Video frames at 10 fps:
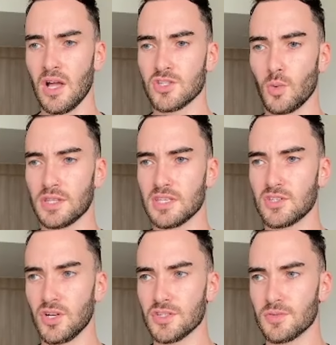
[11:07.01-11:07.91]
so what this
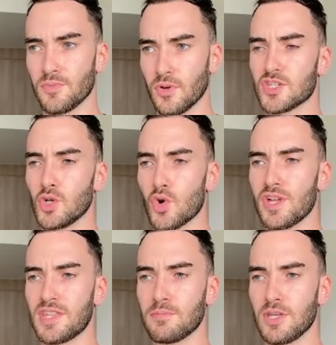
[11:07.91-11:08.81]
does a
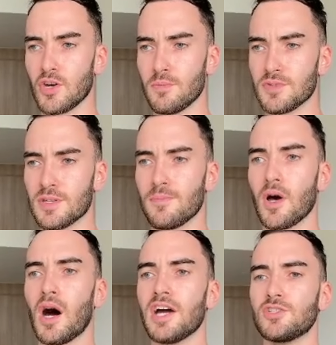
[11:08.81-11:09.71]
story then becomes
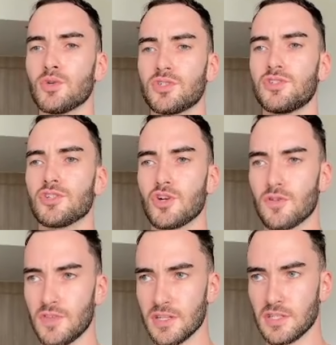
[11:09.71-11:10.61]
I don't
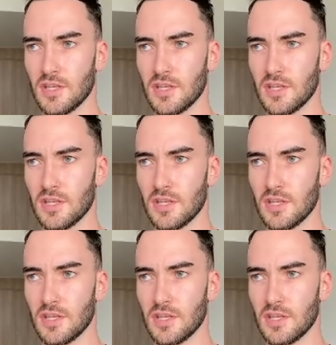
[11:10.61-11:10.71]
deserve this.